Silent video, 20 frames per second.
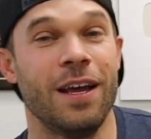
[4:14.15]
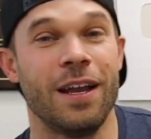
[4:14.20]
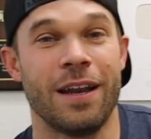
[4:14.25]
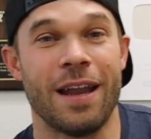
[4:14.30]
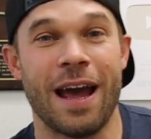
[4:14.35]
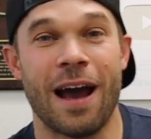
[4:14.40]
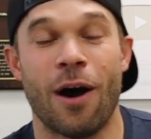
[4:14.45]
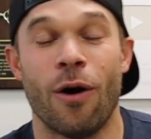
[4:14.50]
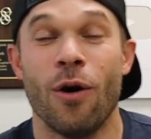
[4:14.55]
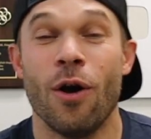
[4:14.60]

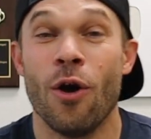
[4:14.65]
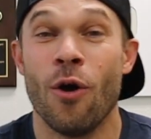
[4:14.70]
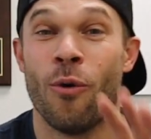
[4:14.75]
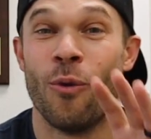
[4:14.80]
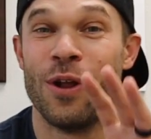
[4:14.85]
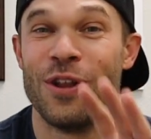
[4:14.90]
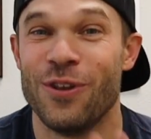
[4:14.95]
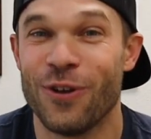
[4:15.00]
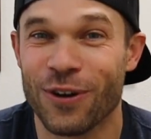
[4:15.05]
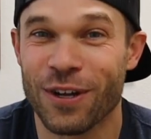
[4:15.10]
Now,
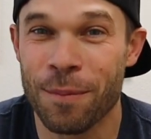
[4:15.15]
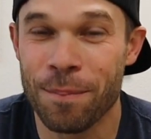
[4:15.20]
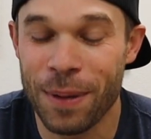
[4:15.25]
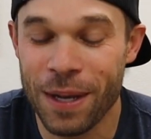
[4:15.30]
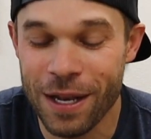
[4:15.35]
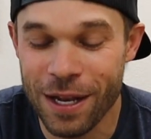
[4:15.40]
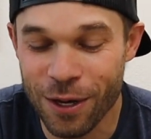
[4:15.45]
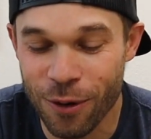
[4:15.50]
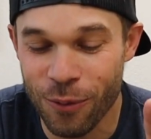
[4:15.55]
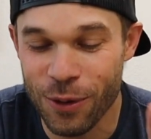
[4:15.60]
when you're
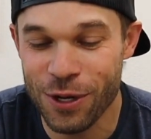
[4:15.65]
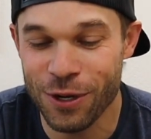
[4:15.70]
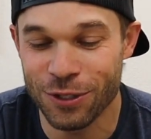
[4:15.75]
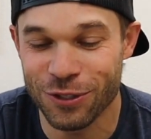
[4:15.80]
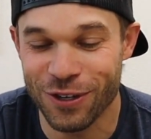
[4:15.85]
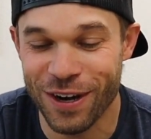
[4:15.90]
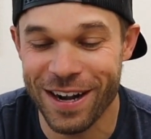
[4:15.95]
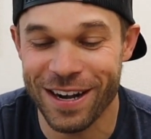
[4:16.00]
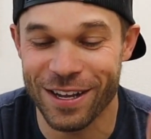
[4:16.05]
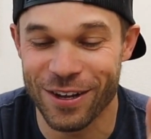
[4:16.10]
competing or when you're
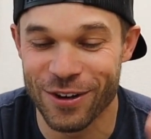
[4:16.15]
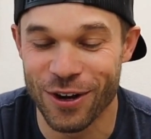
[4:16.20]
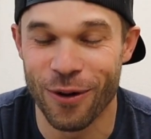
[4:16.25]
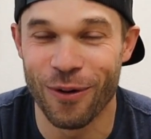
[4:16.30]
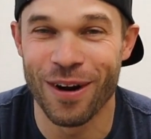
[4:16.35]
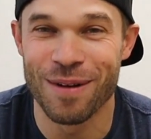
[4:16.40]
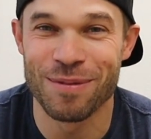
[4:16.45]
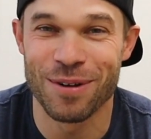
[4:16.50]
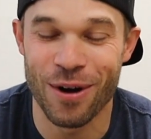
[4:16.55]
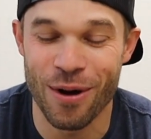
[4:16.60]
training, you know
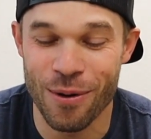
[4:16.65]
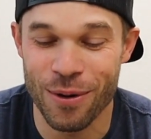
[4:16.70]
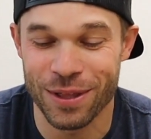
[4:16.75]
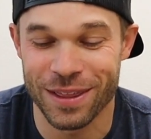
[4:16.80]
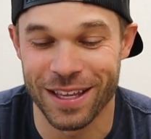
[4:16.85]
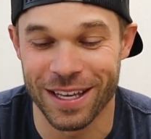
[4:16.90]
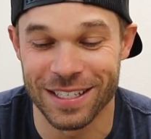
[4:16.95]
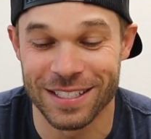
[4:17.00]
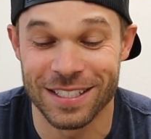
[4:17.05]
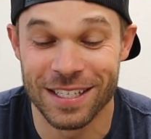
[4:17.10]
where I'm going
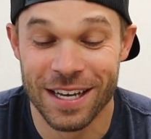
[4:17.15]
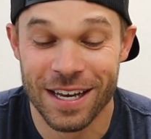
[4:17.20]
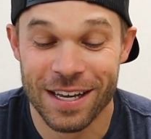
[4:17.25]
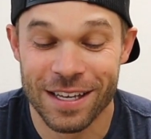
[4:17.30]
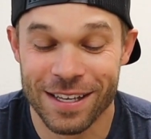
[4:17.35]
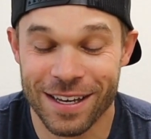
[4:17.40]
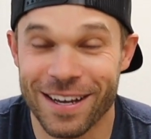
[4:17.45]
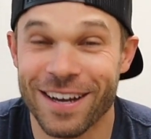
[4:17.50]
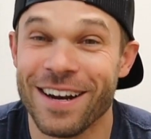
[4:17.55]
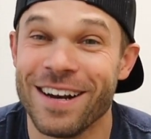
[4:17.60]
with this,
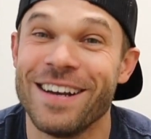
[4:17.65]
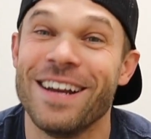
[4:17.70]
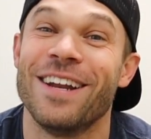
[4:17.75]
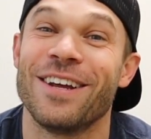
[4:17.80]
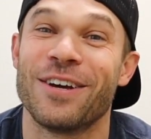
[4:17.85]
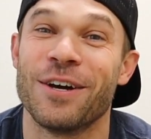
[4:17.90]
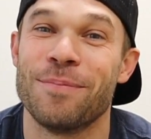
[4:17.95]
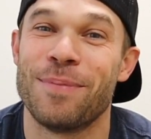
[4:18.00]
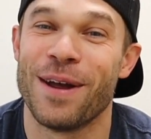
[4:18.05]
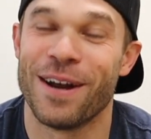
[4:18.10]
you're gonna need
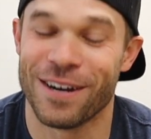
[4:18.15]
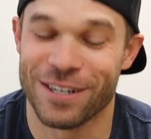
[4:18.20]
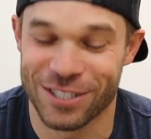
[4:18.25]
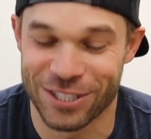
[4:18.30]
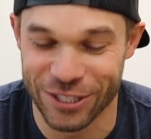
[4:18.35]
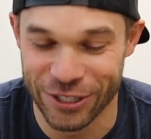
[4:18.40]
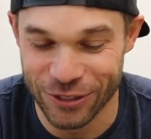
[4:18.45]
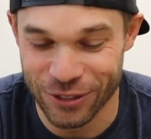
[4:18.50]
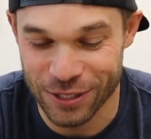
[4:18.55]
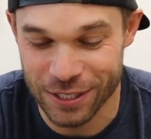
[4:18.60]
a good pair of
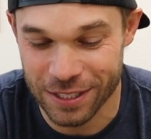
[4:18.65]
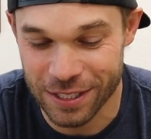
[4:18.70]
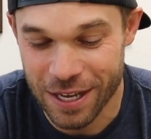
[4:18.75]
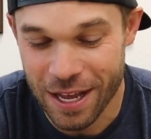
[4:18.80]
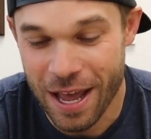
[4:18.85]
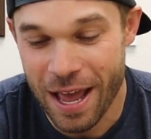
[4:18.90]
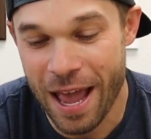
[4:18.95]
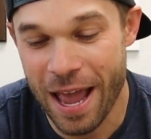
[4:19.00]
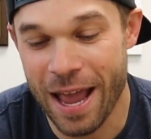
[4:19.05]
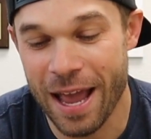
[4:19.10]
shoes.
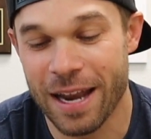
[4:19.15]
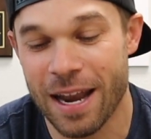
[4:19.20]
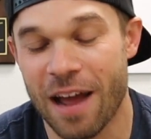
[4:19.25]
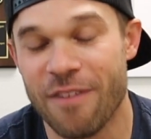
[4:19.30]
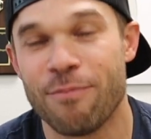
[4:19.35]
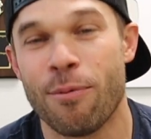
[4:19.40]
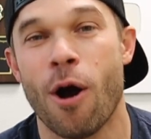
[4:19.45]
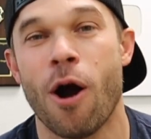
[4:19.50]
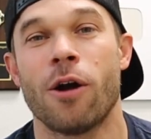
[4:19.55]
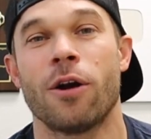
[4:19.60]
And
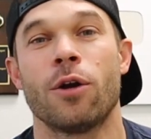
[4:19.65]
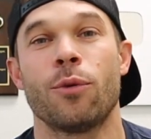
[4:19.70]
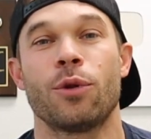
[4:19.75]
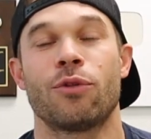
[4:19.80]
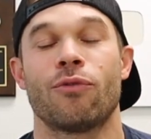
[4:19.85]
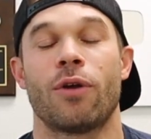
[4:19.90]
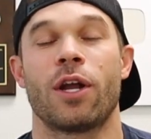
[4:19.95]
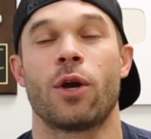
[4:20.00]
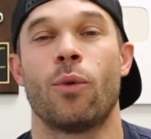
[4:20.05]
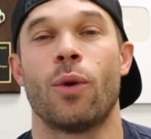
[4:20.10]
I've partnered
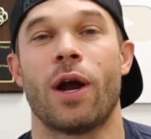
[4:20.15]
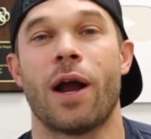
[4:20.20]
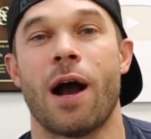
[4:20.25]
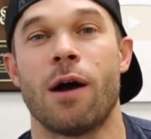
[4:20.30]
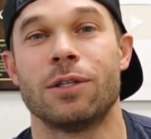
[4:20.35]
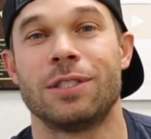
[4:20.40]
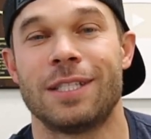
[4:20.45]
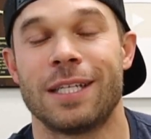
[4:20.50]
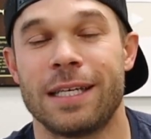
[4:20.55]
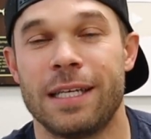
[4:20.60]
with Running
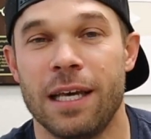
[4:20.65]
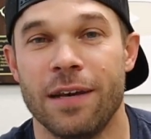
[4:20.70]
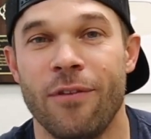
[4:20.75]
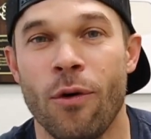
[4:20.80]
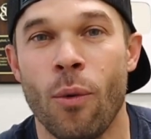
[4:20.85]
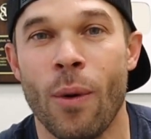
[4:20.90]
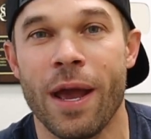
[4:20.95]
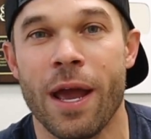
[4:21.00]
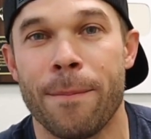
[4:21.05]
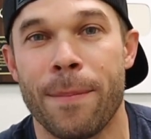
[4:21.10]
Warehouse to give
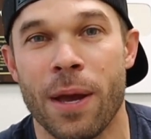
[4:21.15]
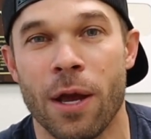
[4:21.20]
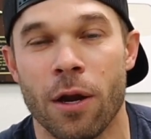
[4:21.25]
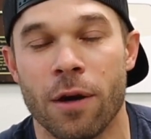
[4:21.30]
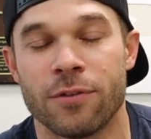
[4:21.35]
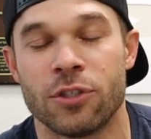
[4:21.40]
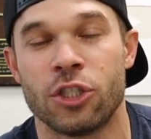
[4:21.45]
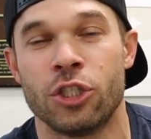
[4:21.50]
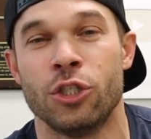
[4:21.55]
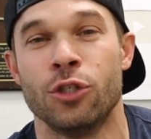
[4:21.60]
away a
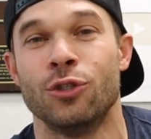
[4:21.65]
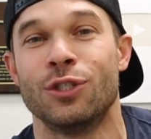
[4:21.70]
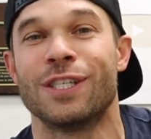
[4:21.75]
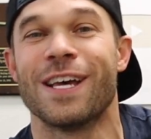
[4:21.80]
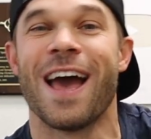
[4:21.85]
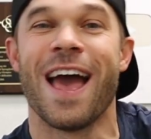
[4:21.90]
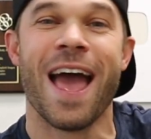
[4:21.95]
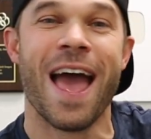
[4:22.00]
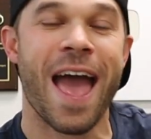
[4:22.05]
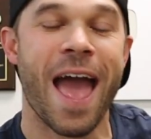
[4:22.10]
pair of
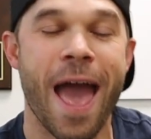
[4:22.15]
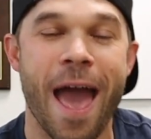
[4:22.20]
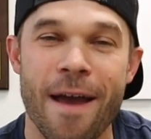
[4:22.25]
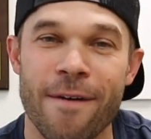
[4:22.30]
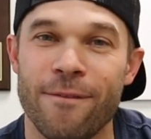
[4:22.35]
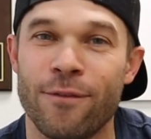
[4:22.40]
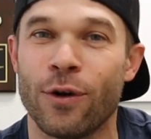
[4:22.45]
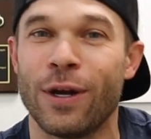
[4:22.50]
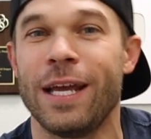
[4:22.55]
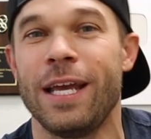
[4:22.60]
shoes
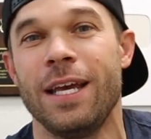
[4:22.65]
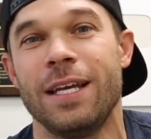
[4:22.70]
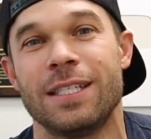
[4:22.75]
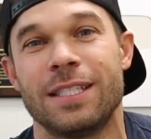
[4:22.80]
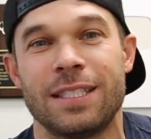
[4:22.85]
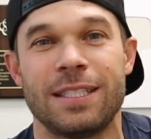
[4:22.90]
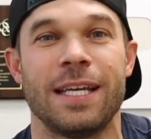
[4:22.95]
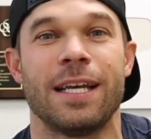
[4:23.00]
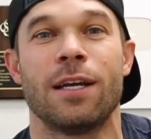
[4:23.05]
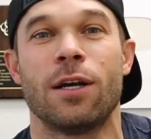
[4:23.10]
every
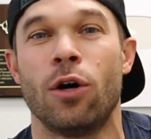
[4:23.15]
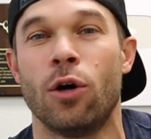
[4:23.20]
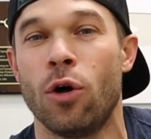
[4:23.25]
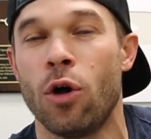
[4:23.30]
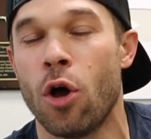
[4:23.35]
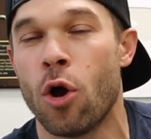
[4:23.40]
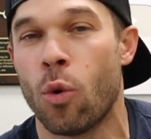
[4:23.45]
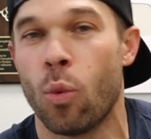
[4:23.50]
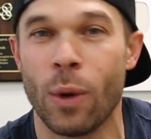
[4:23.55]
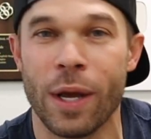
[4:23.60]

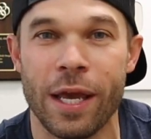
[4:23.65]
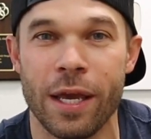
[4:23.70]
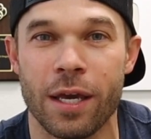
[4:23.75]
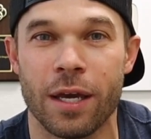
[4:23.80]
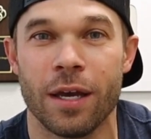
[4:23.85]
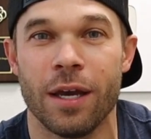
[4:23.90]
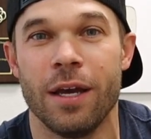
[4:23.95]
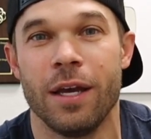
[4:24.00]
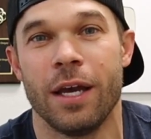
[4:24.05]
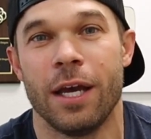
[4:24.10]
single
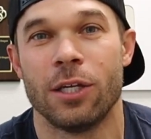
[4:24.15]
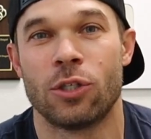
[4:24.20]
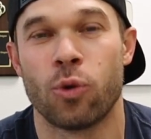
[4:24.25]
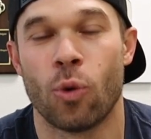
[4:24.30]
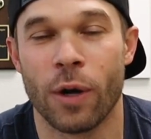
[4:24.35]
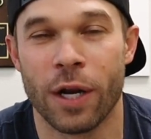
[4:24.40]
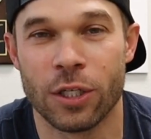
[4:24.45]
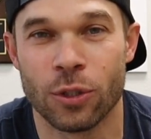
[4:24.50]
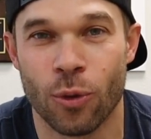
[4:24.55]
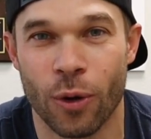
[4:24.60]
week in
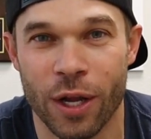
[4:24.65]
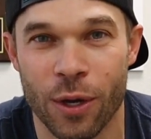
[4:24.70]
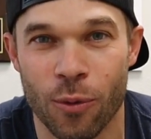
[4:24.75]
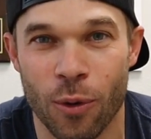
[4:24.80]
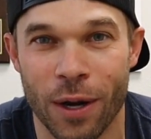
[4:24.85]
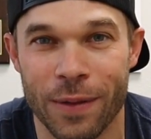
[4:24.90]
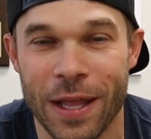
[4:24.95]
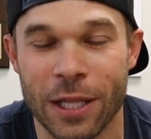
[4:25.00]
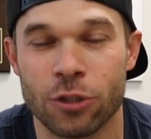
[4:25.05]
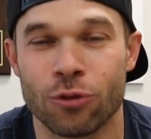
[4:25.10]

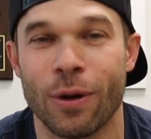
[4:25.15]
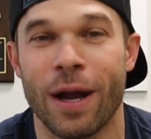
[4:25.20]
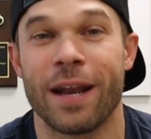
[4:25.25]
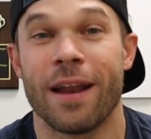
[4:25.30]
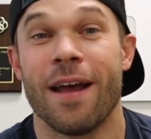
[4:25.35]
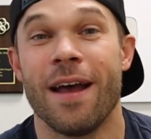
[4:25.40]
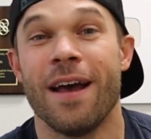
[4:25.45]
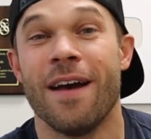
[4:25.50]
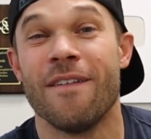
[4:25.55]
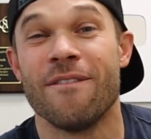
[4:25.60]
2021. That's
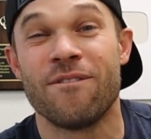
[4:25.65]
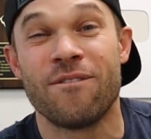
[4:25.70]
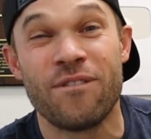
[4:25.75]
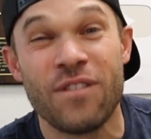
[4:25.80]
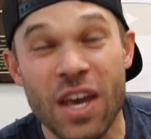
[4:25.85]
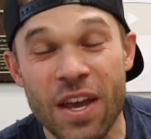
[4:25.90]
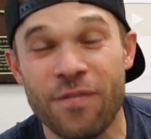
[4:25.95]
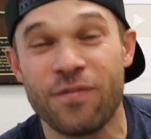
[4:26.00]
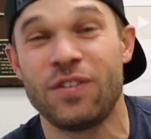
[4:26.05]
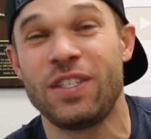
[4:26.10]
right,
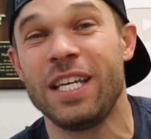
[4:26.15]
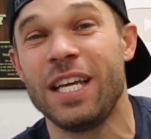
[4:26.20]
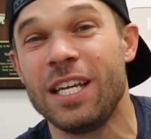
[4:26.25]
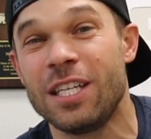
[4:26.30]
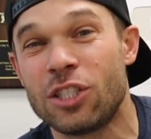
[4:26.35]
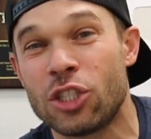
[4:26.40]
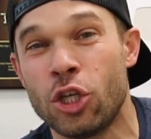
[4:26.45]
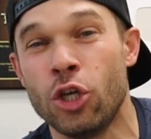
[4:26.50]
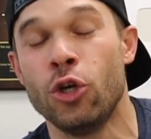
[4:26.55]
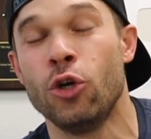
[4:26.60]

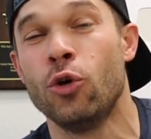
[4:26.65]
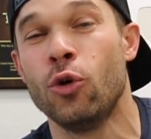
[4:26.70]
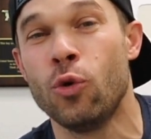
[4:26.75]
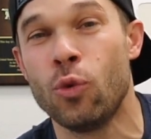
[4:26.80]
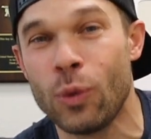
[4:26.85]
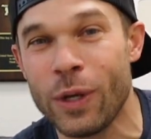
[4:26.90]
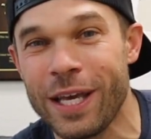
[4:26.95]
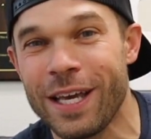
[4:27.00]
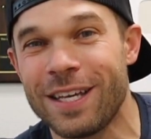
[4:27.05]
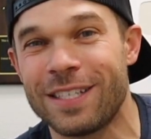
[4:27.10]
52
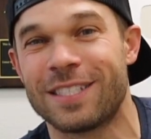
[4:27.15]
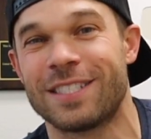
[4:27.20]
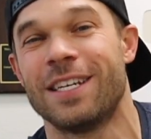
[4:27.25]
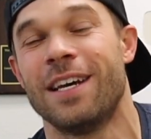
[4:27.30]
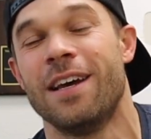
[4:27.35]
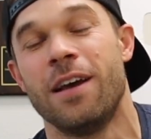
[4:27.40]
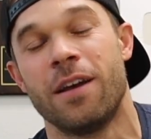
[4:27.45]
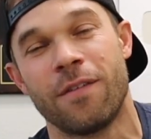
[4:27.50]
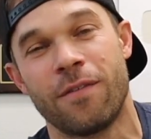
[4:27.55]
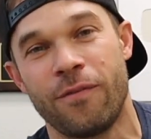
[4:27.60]

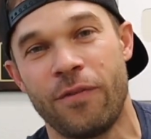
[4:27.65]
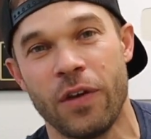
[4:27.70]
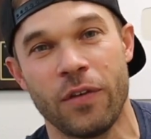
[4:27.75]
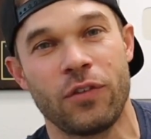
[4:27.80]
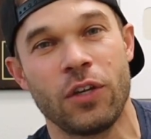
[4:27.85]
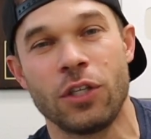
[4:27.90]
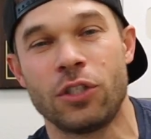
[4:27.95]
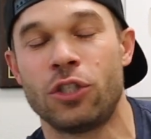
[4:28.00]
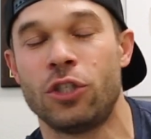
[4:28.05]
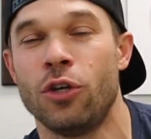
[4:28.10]
weeks,
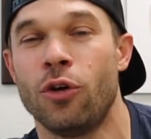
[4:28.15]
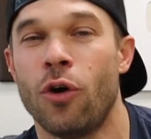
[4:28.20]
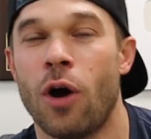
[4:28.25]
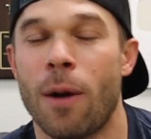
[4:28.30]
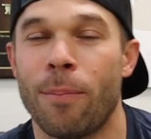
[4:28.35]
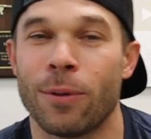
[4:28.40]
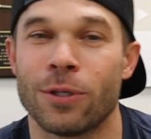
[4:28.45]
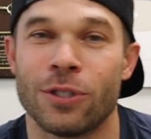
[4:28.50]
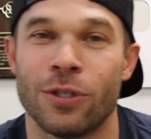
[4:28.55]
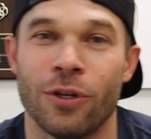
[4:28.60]
52
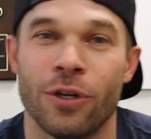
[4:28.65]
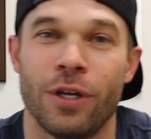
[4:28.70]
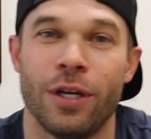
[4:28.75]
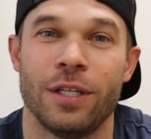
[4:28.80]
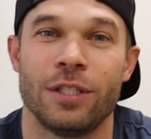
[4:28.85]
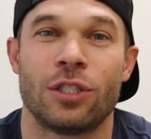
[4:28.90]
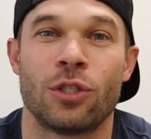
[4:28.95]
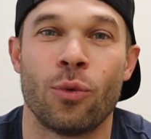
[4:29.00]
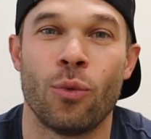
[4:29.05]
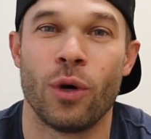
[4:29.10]

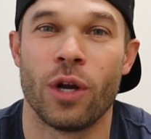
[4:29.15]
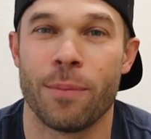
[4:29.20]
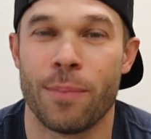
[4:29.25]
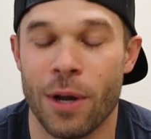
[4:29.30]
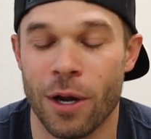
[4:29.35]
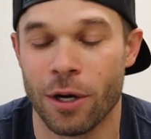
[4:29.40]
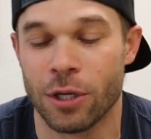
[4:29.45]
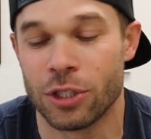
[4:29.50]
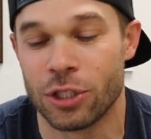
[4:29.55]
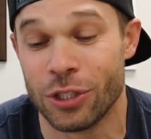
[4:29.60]
opportunities to win a
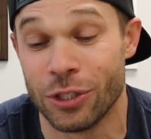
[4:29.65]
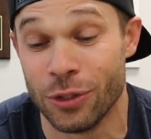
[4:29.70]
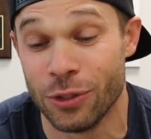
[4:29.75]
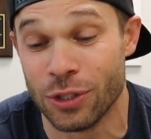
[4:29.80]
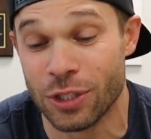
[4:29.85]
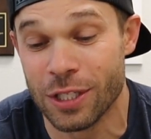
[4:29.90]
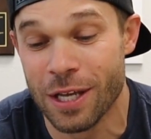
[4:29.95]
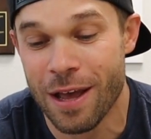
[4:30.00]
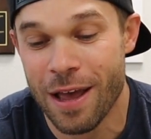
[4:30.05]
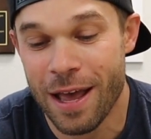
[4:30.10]
pair of
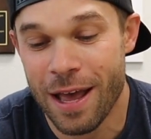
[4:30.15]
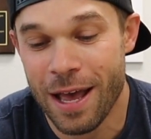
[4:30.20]
shoes.